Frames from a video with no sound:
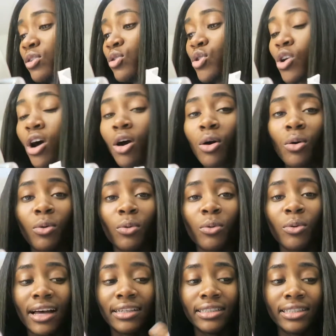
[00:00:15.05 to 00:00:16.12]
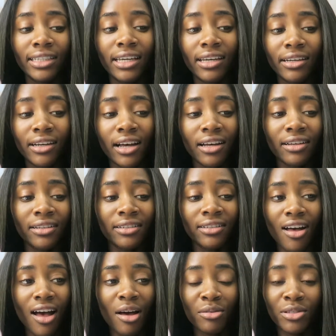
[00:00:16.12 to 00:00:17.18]
no idea
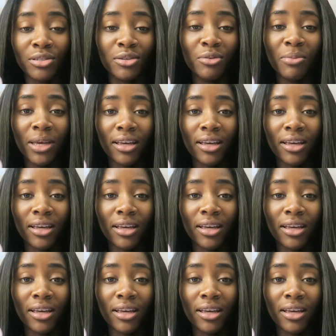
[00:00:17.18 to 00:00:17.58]
how to do